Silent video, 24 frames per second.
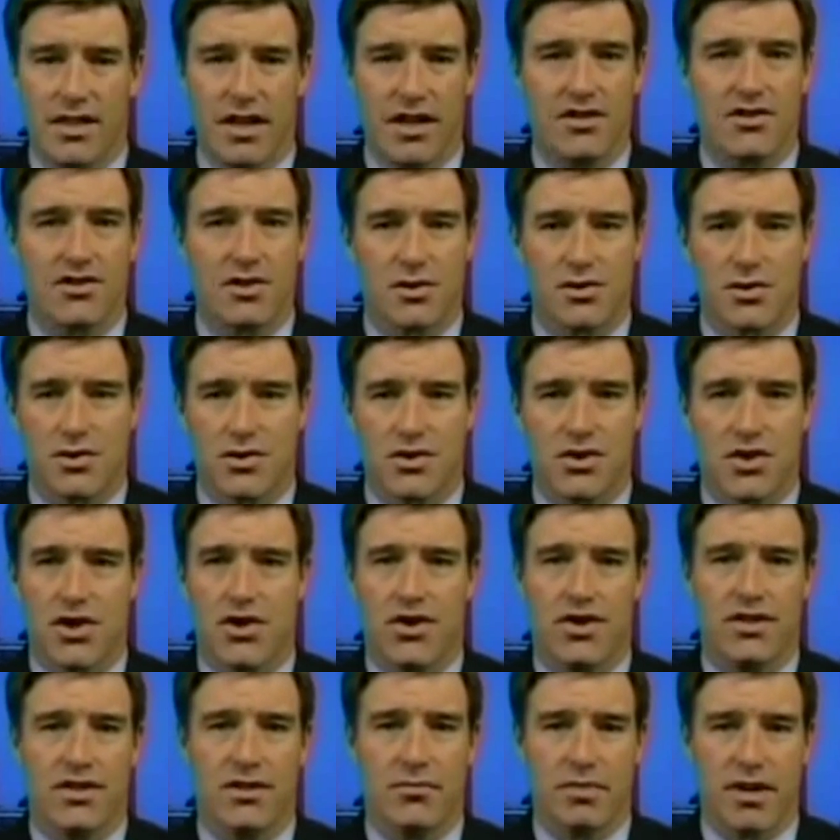thinks Social
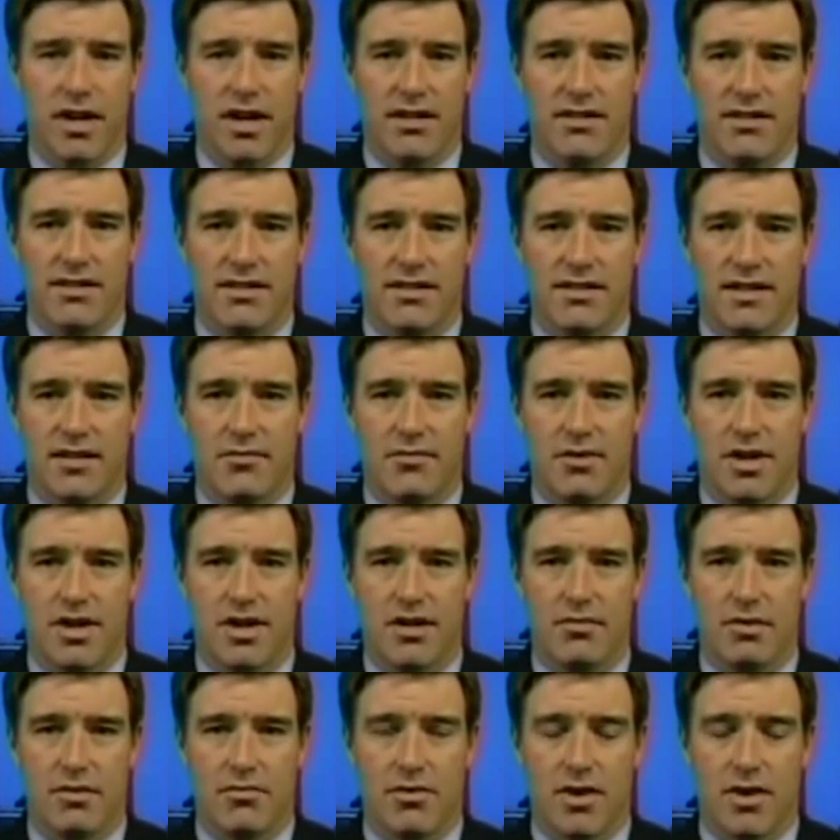Security is a Ponzi scheme that ought to be